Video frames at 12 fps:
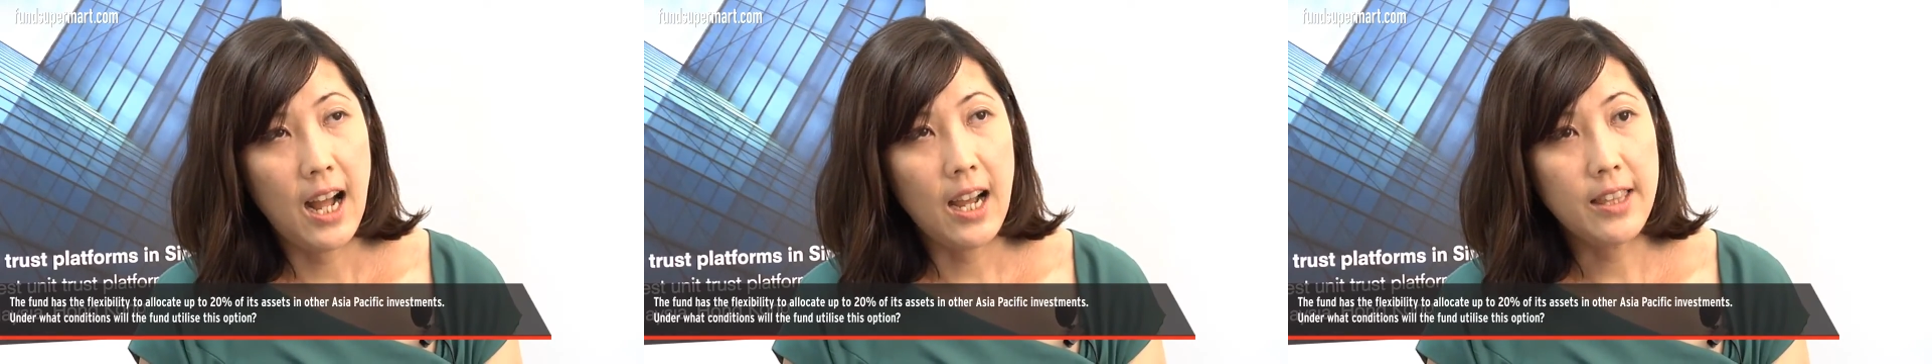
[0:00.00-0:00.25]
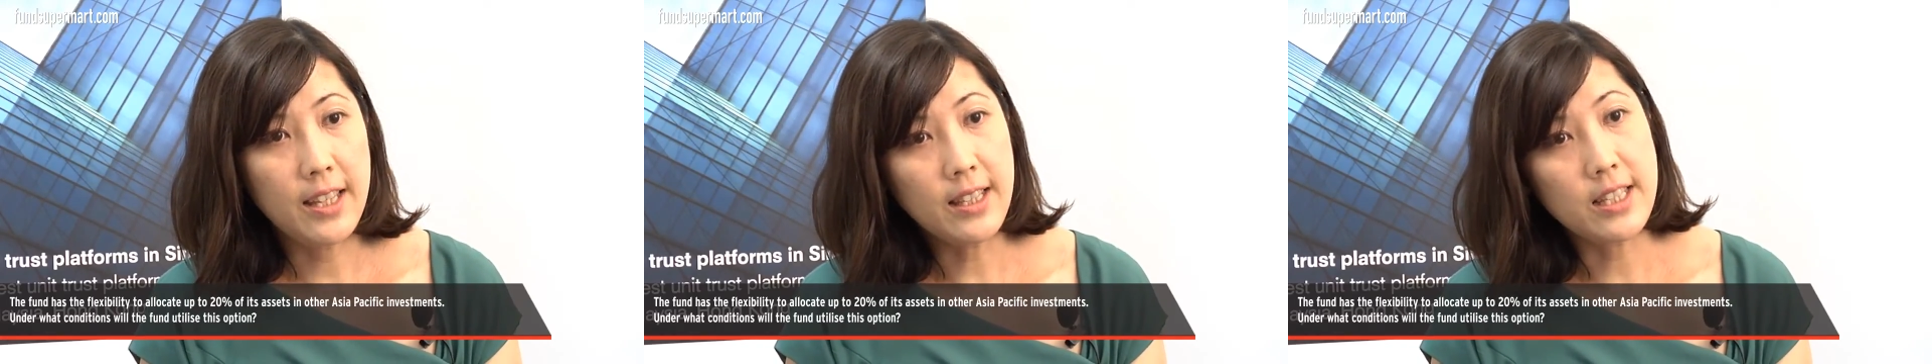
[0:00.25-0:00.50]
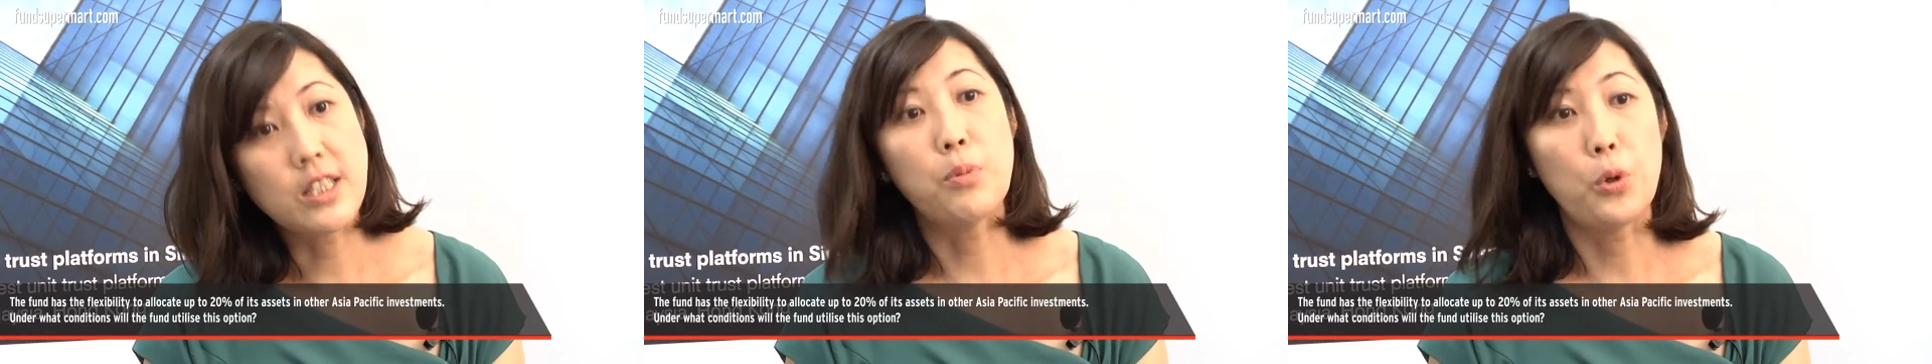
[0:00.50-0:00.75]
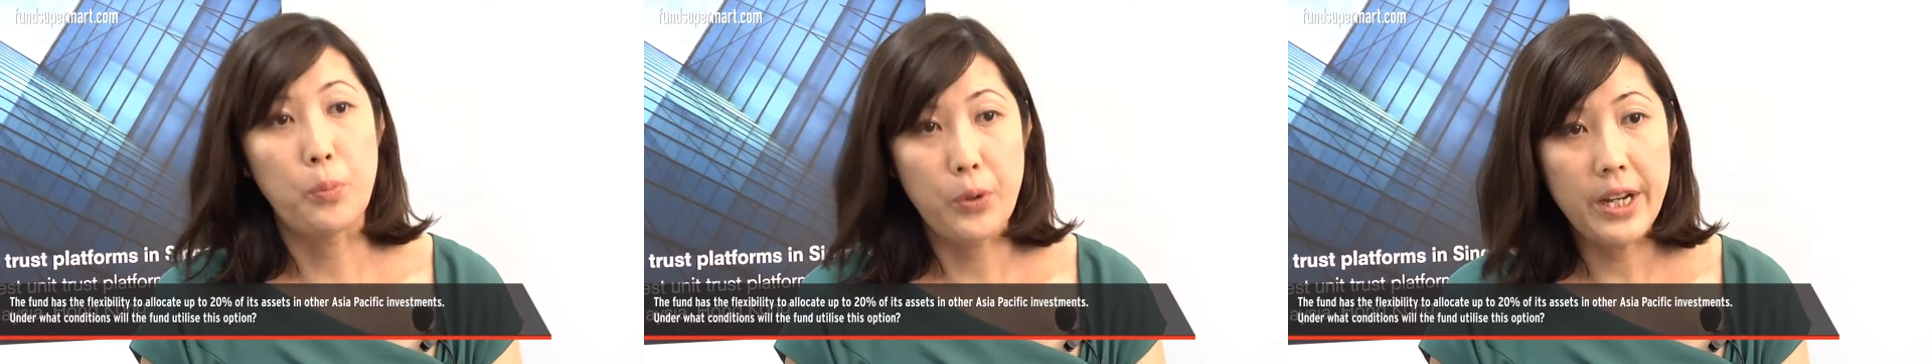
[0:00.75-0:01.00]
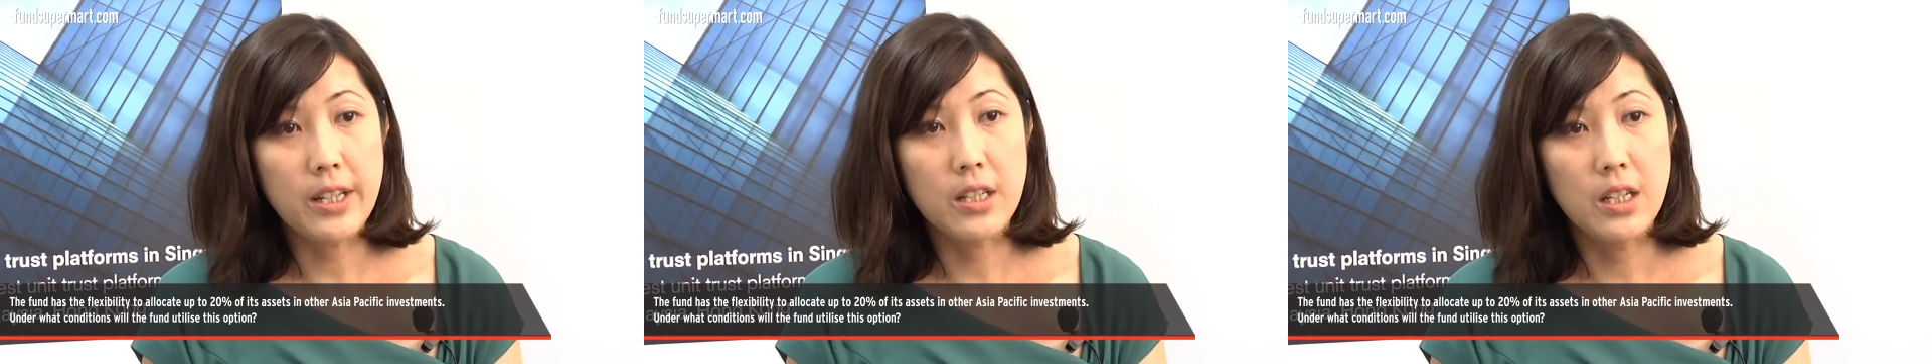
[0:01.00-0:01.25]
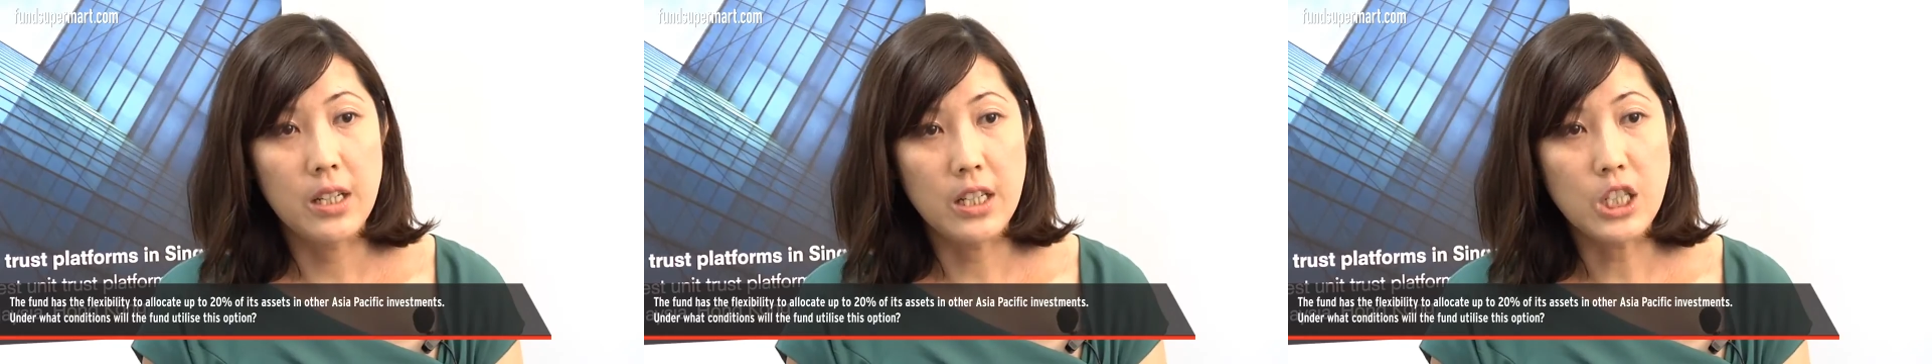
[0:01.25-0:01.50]
I think that's appropriate
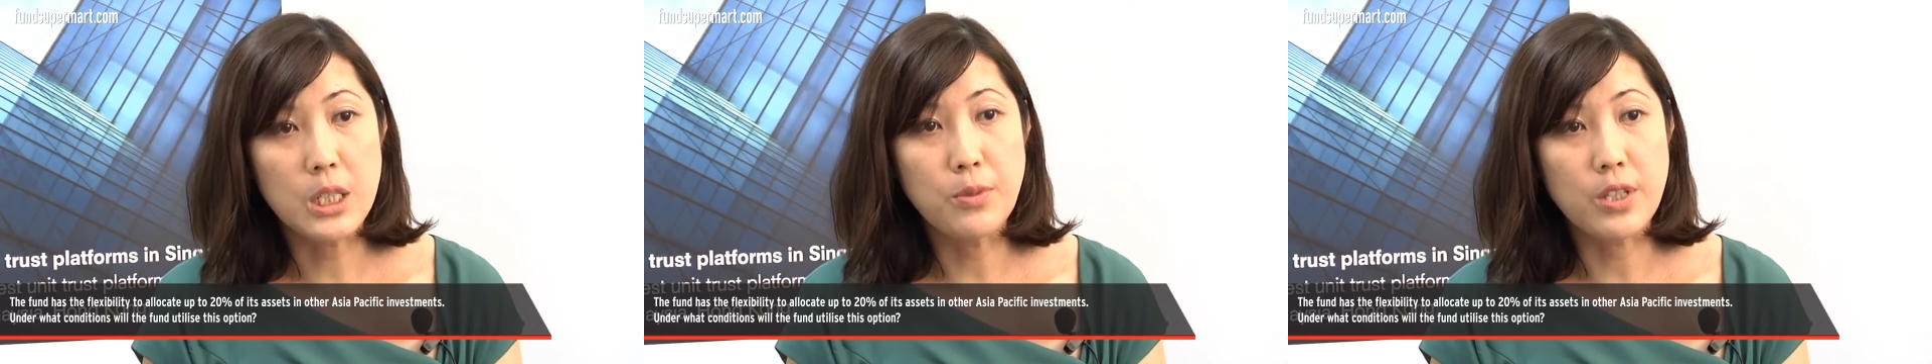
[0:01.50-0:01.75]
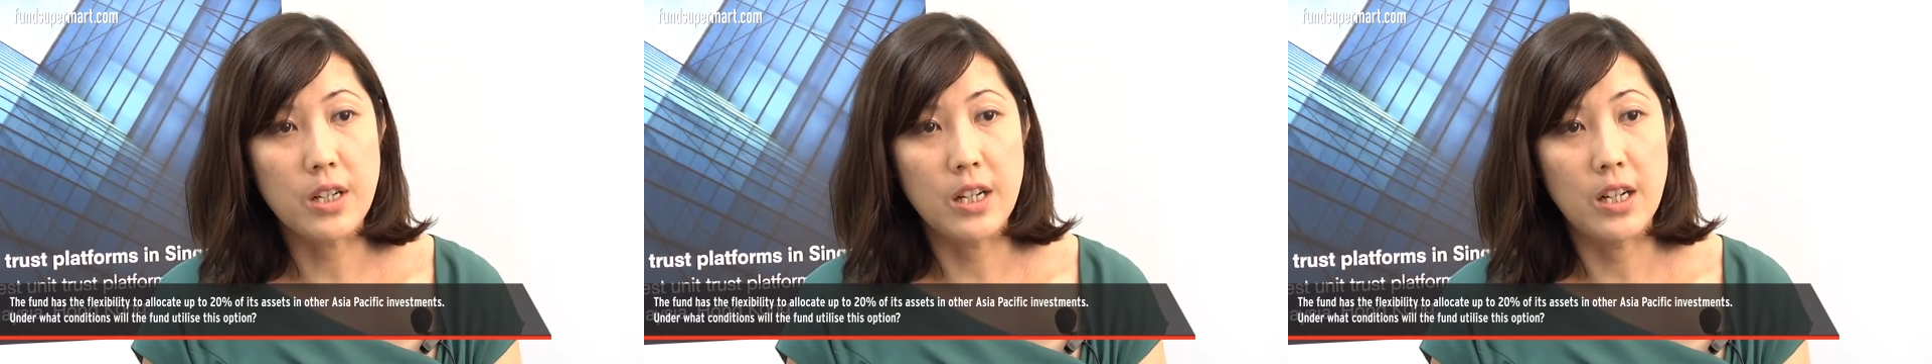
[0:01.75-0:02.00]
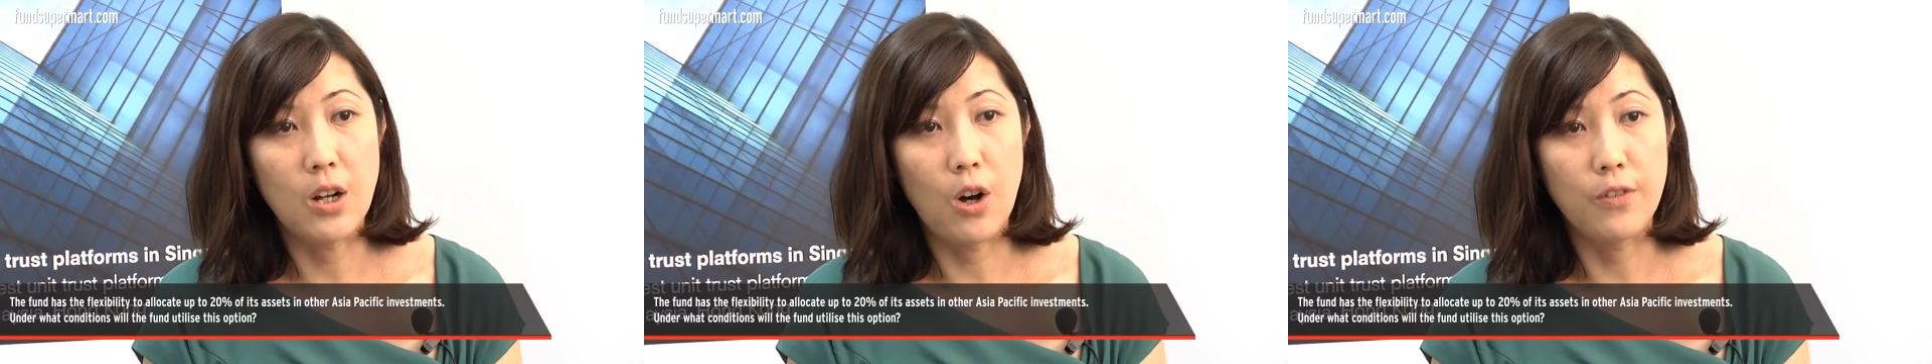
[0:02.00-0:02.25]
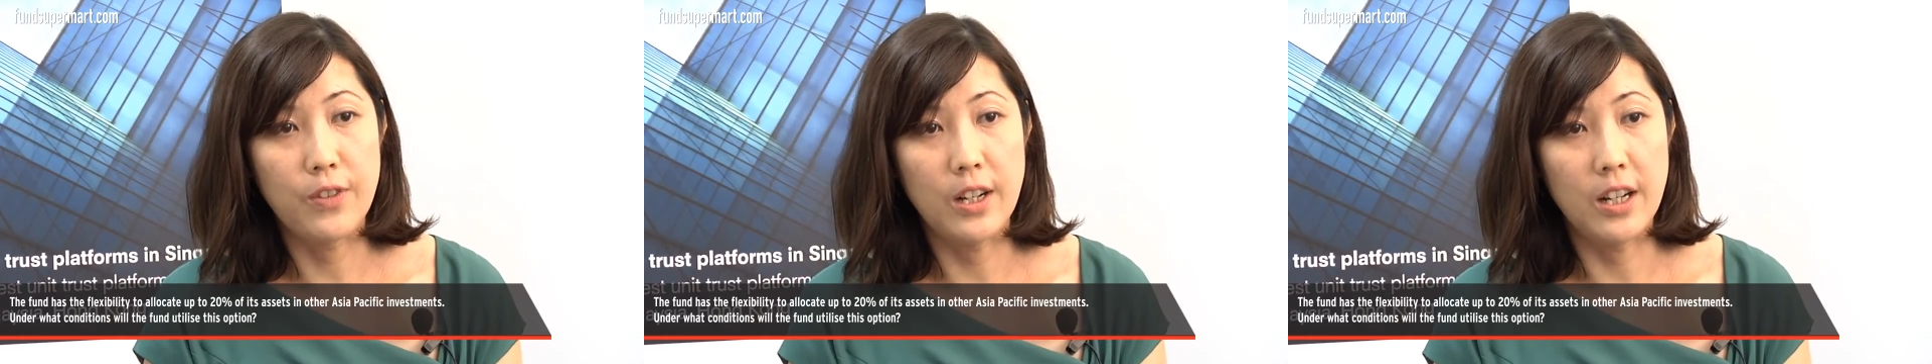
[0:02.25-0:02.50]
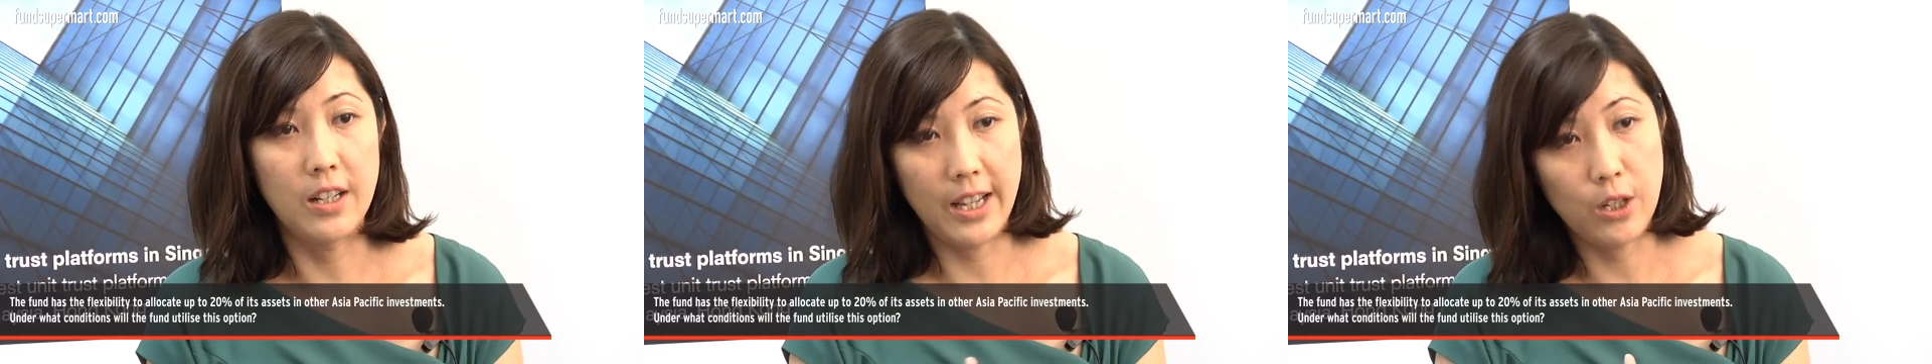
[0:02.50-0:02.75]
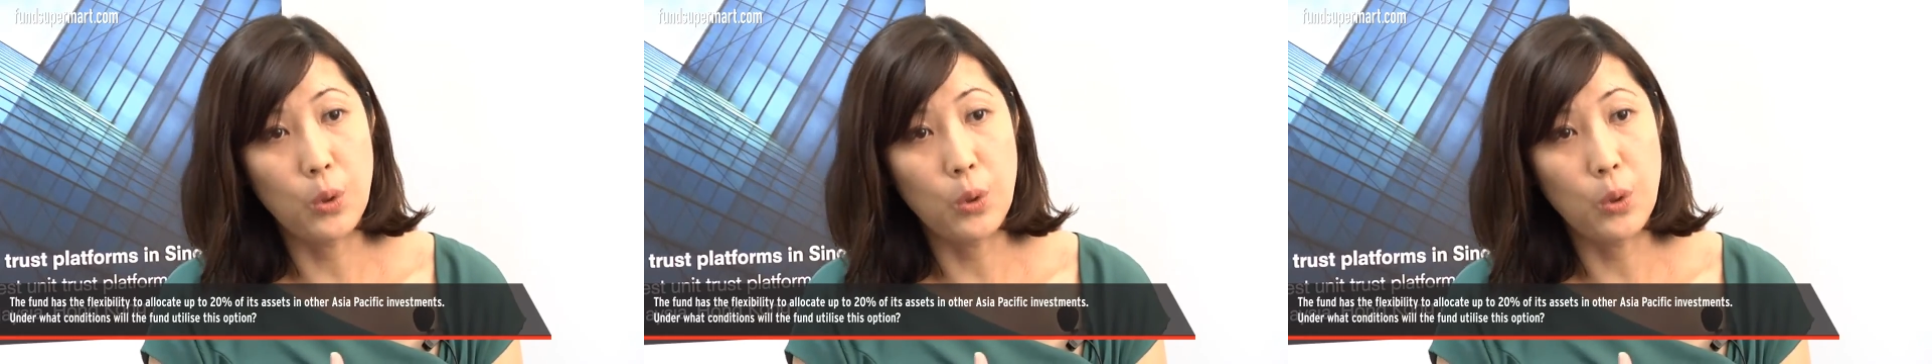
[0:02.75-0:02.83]
in terms of a